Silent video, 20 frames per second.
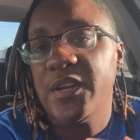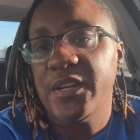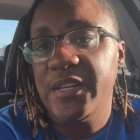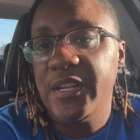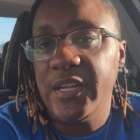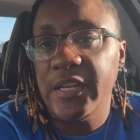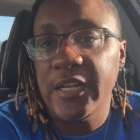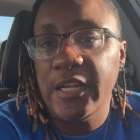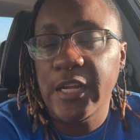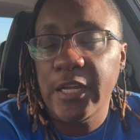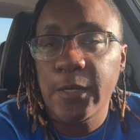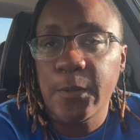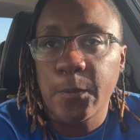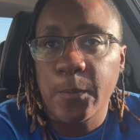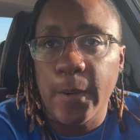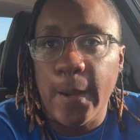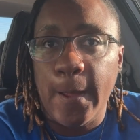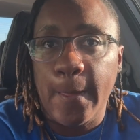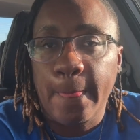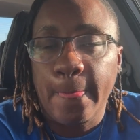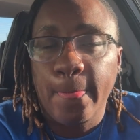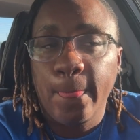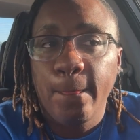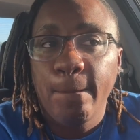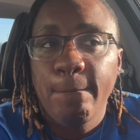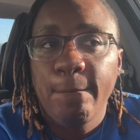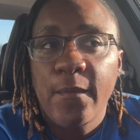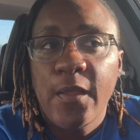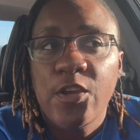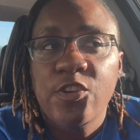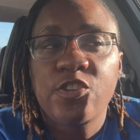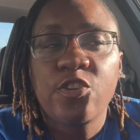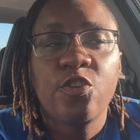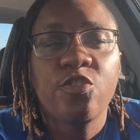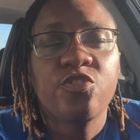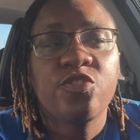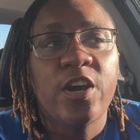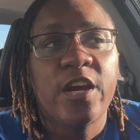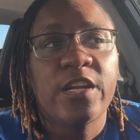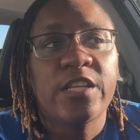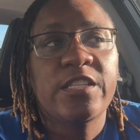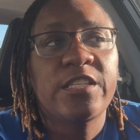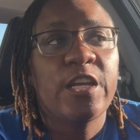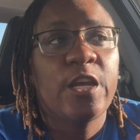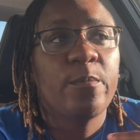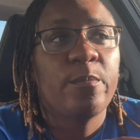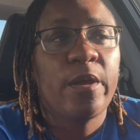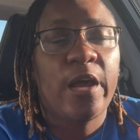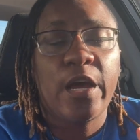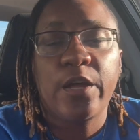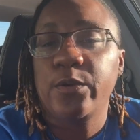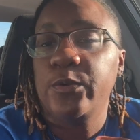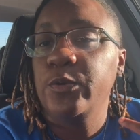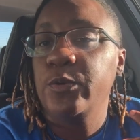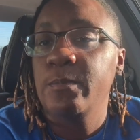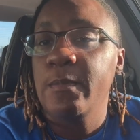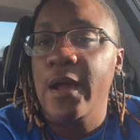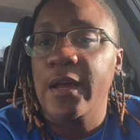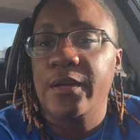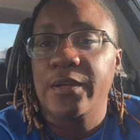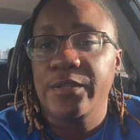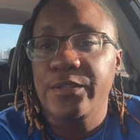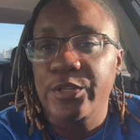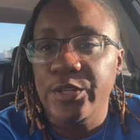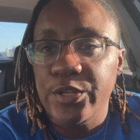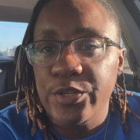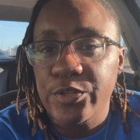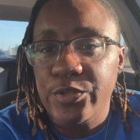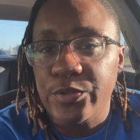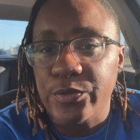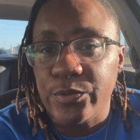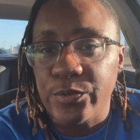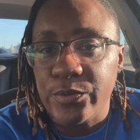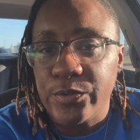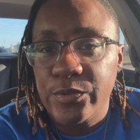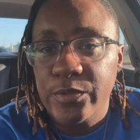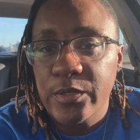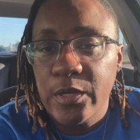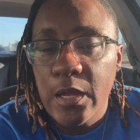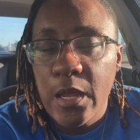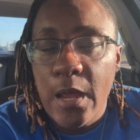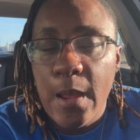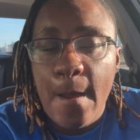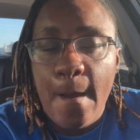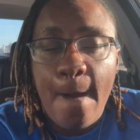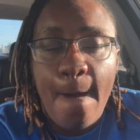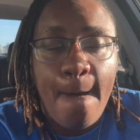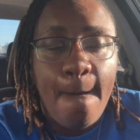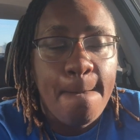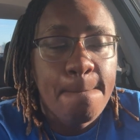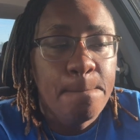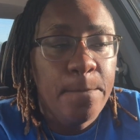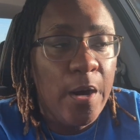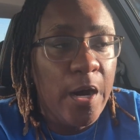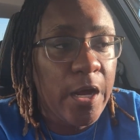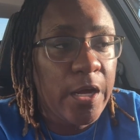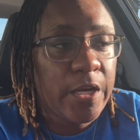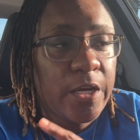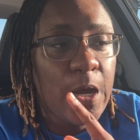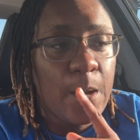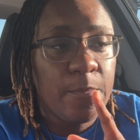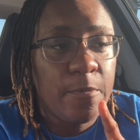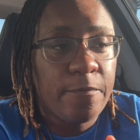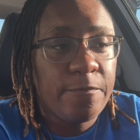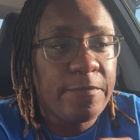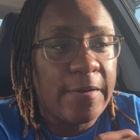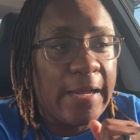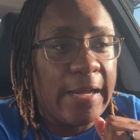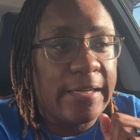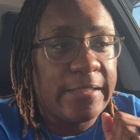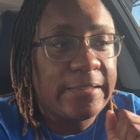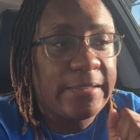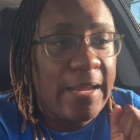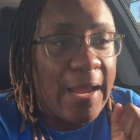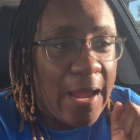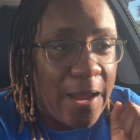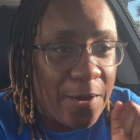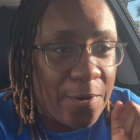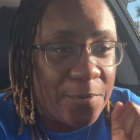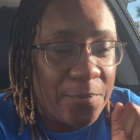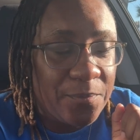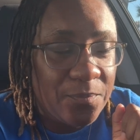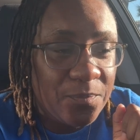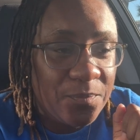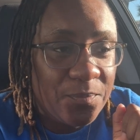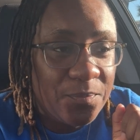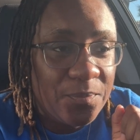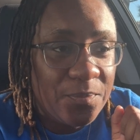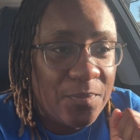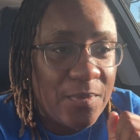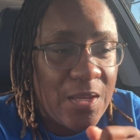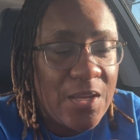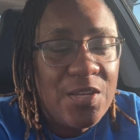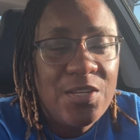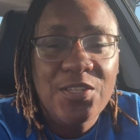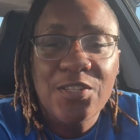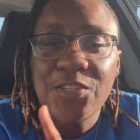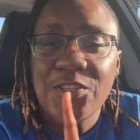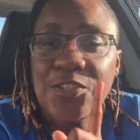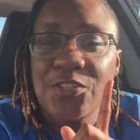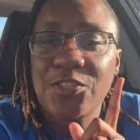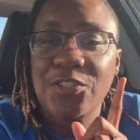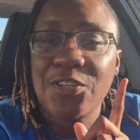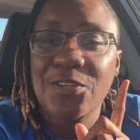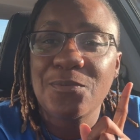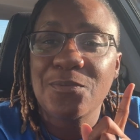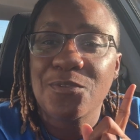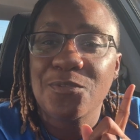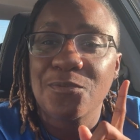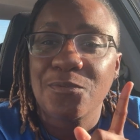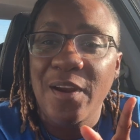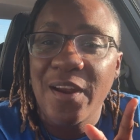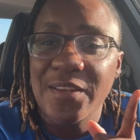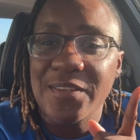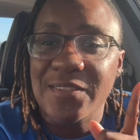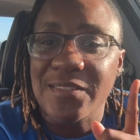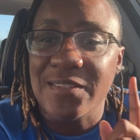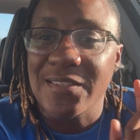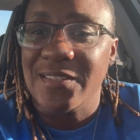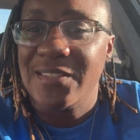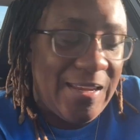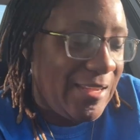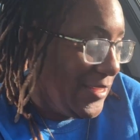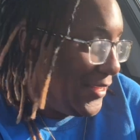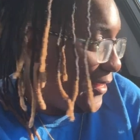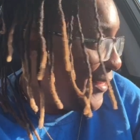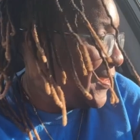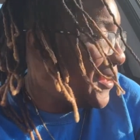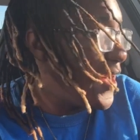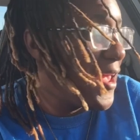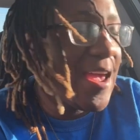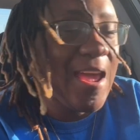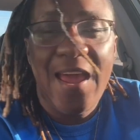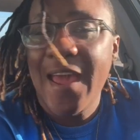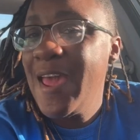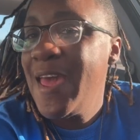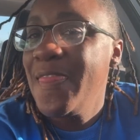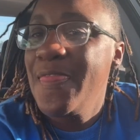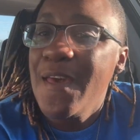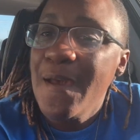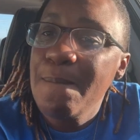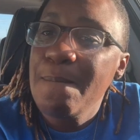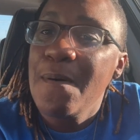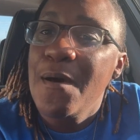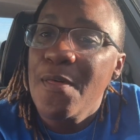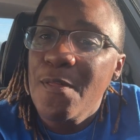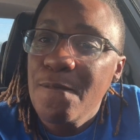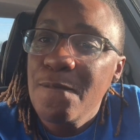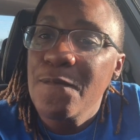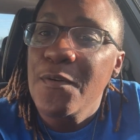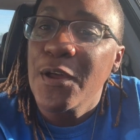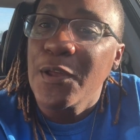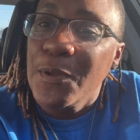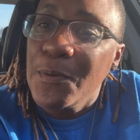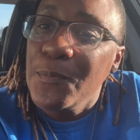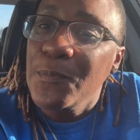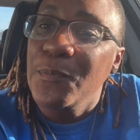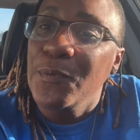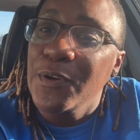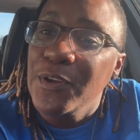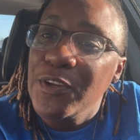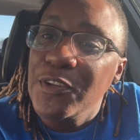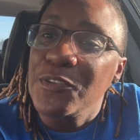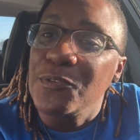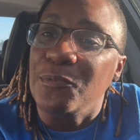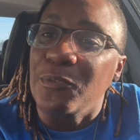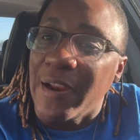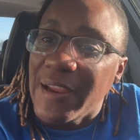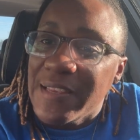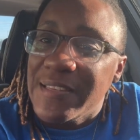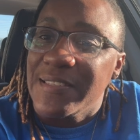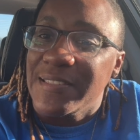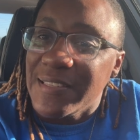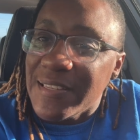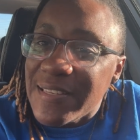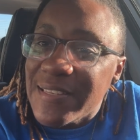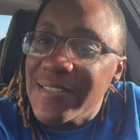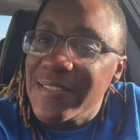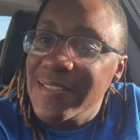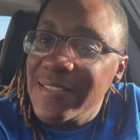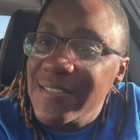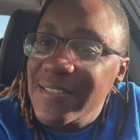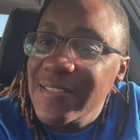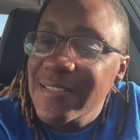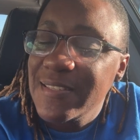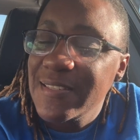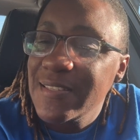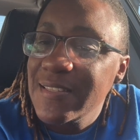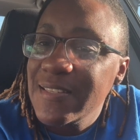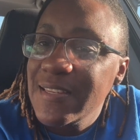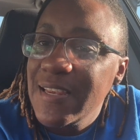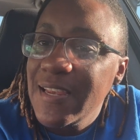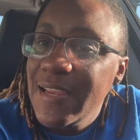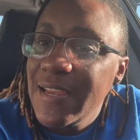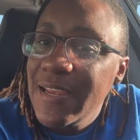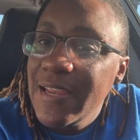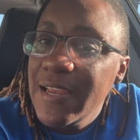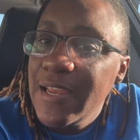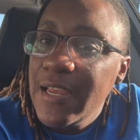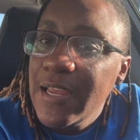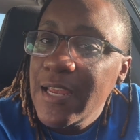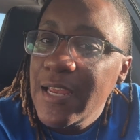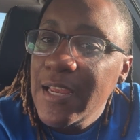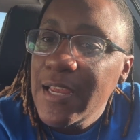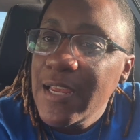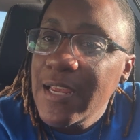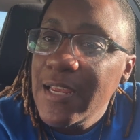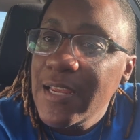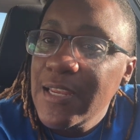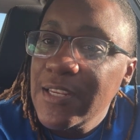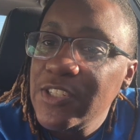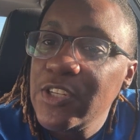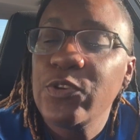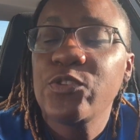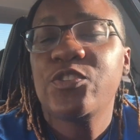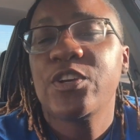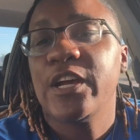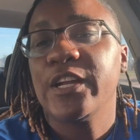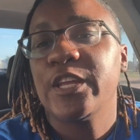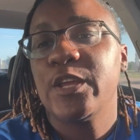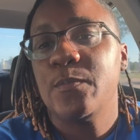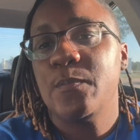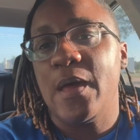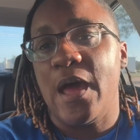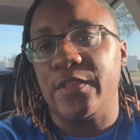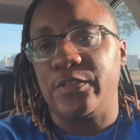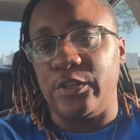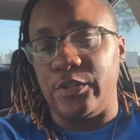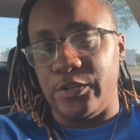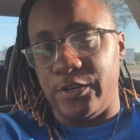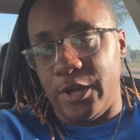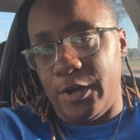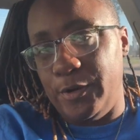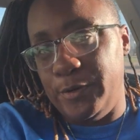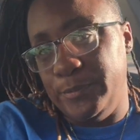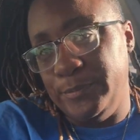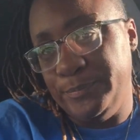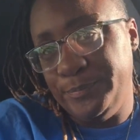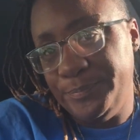did it anyway. She was trying to tell me how to do my credentials. But come to find out, she was racist. Yeah, that motherfucker was racist. She was trying to get me out the door.